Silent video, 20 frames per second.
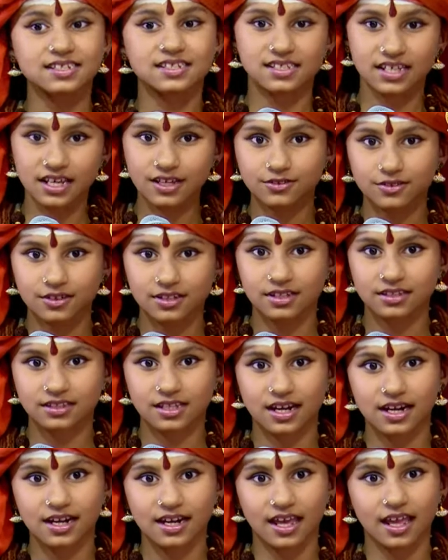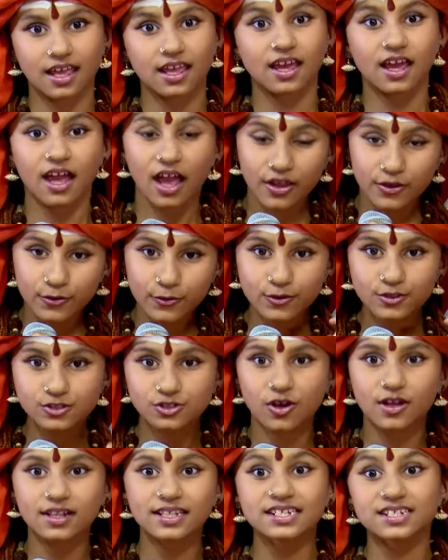see it with the third eye. I use
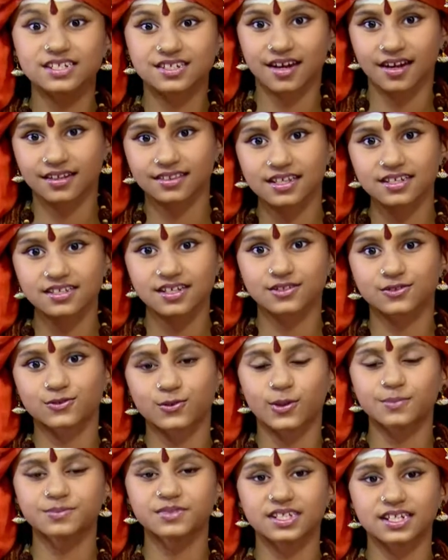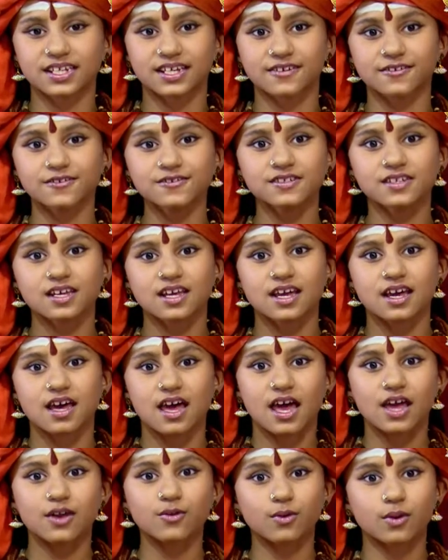all these Shaktis that Swamiji gives,
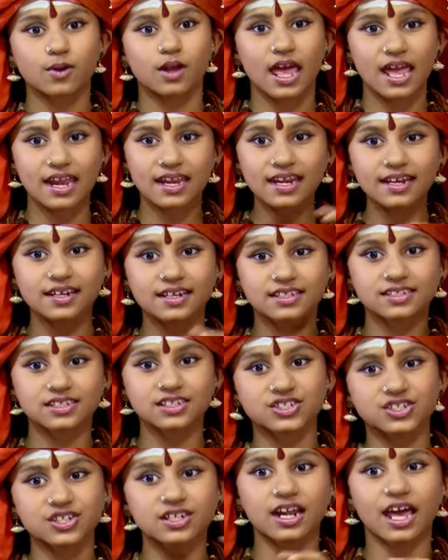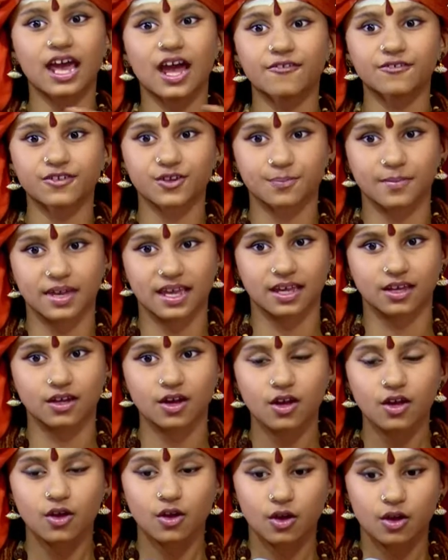and any decision I have to make.
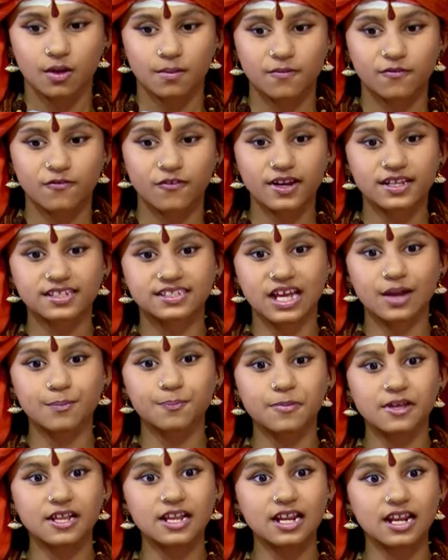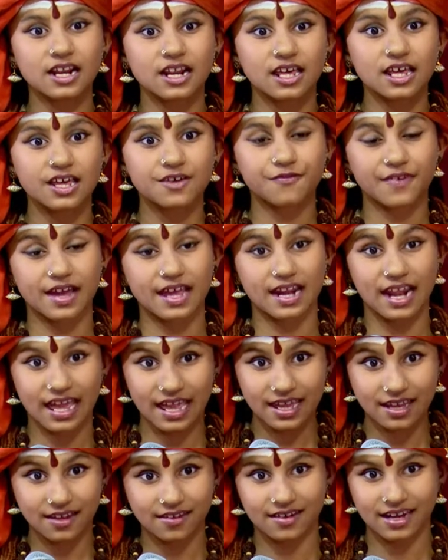For example, if I
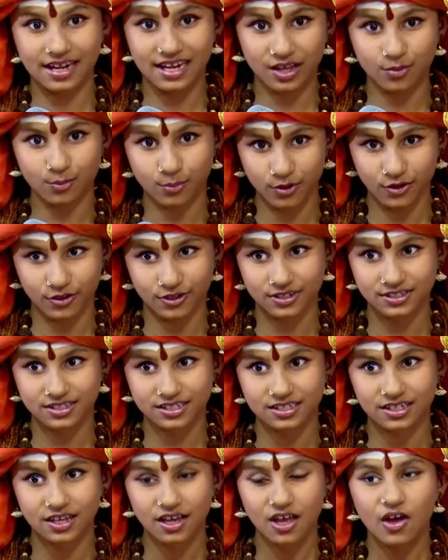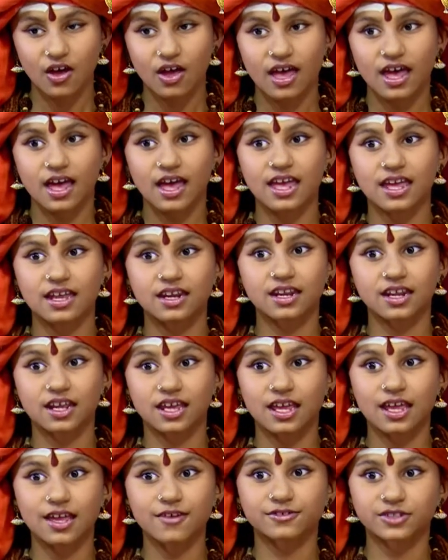like reading books, and
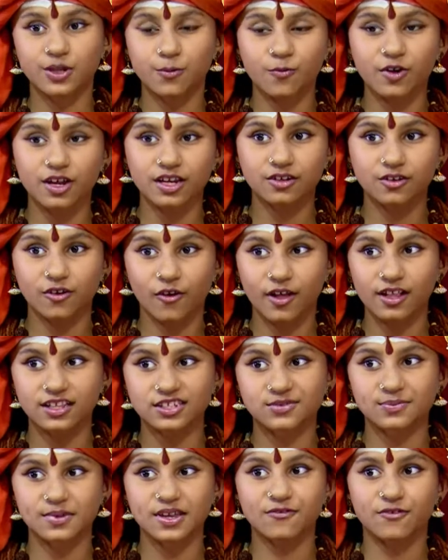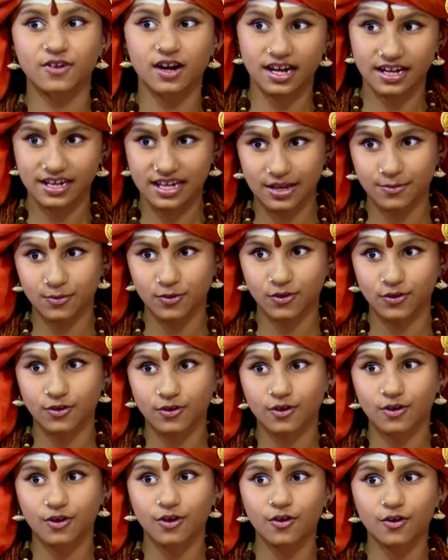if someone calls me for a
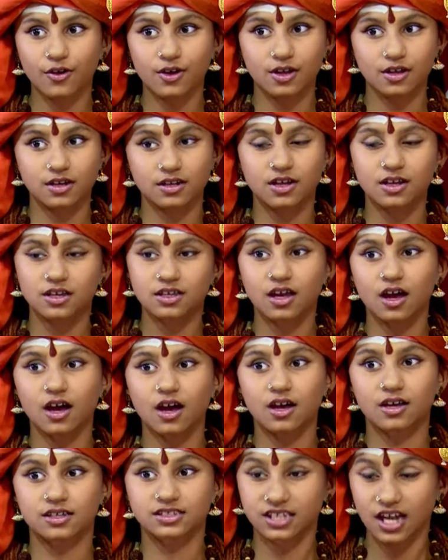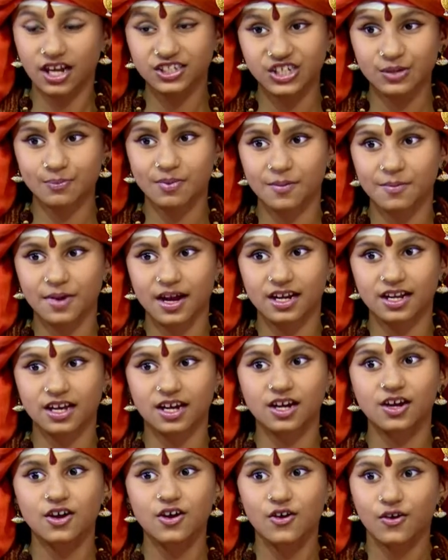demo or a Sakshi
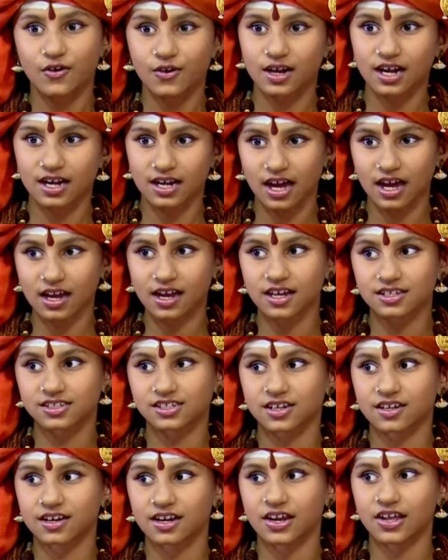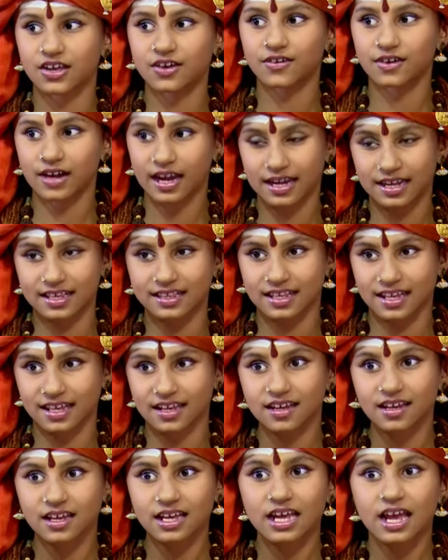Pramana or an Akashik reading or
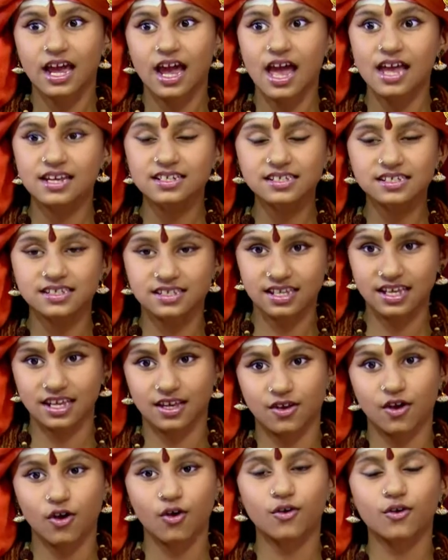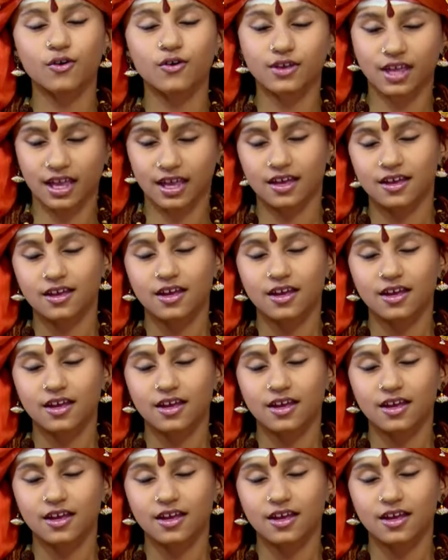anything, I just see, okay,